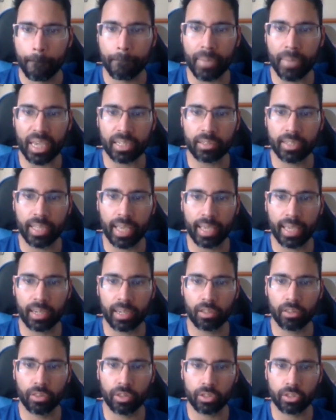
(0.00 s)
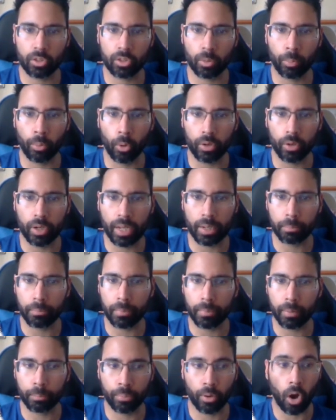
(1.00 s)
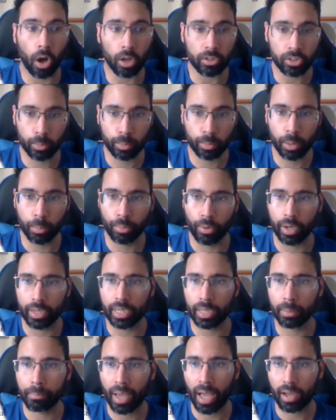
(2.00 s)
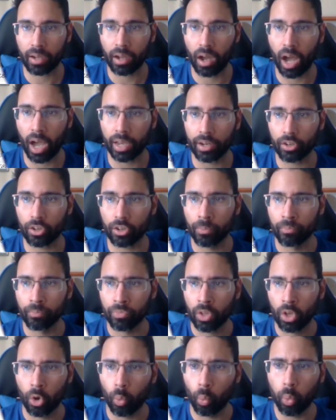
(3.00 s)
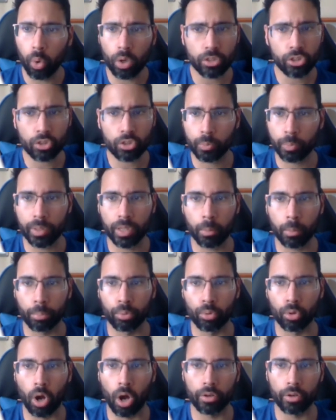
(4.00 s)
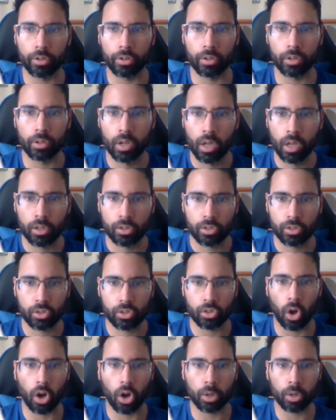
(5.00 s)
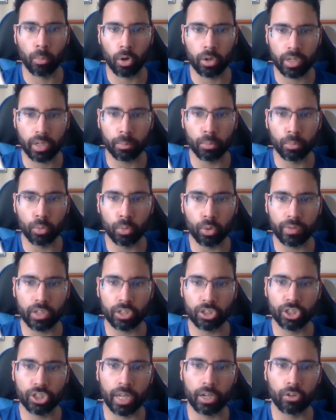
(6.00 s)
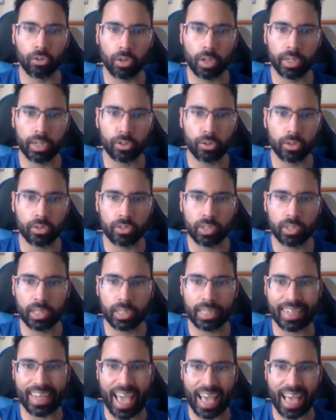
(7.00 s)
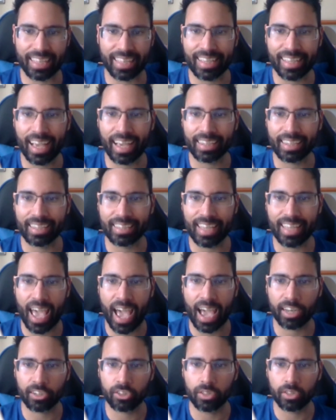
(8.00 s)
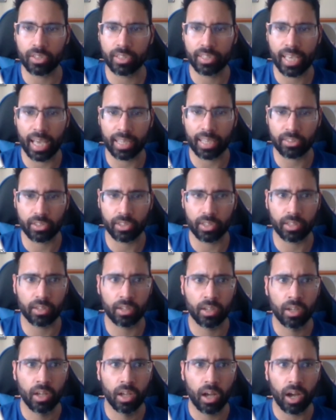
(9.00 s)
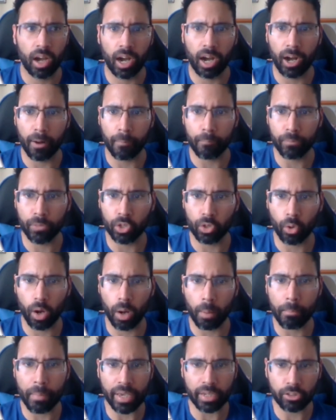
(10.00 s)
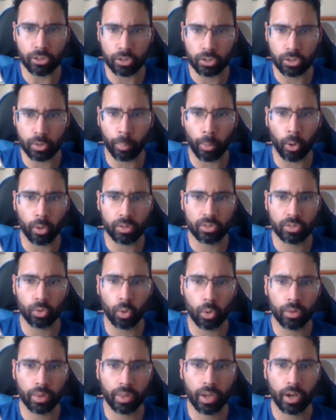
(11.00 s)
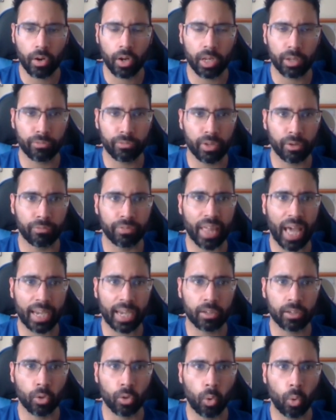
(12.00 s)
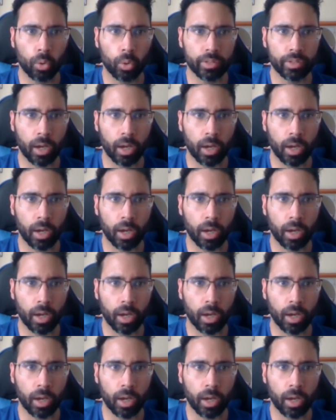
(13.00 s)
maintaining this support and possibly breaking back higher would just be a broader stock market move in general. And you can see the NASDAQ is actually testing, a major support zone there. And if that can hold